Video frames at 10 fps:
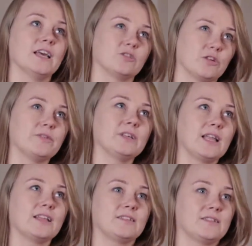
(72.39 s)
So I think
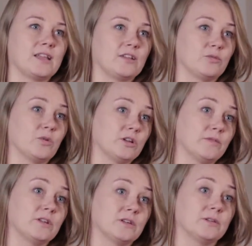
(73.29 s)
that's one
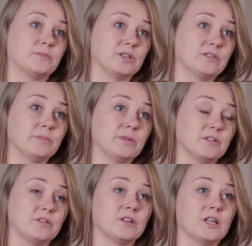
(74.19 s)
of the
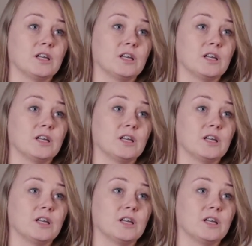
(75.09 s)
principles.